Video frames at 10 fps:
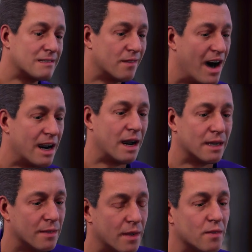right,
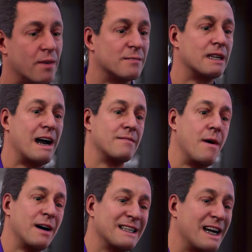your own website. I've
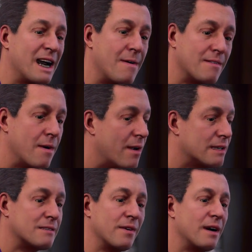already set it up for you and
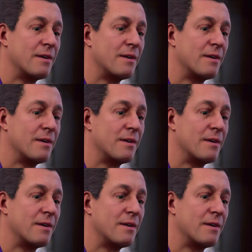it's running